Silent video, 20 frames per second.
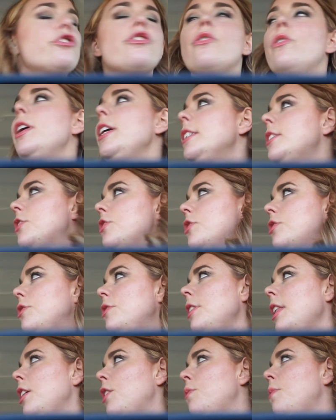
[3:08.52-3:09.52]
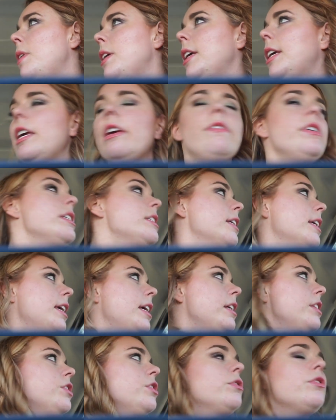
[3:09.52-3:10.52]
choice, too, that you want to give it to
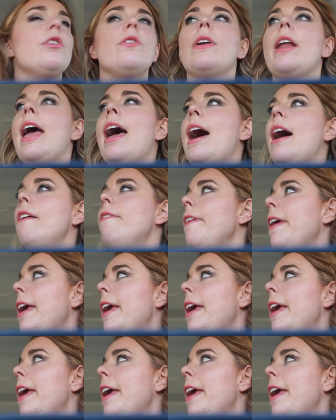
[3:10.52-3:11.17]
kids who don't have